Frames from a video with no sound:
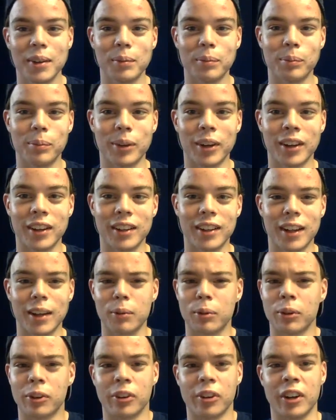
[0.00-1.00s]
But they
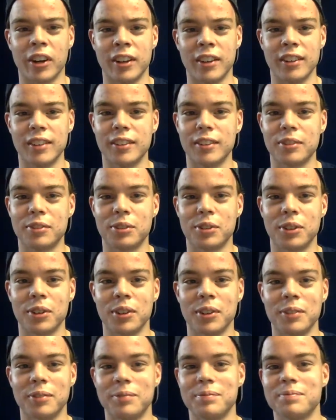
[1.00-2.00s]
were great
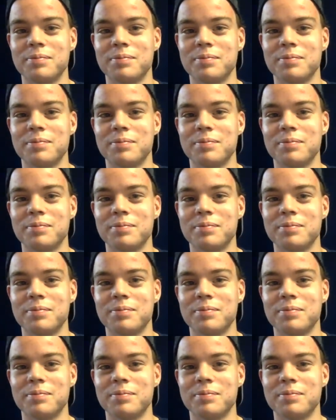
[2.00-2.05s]
for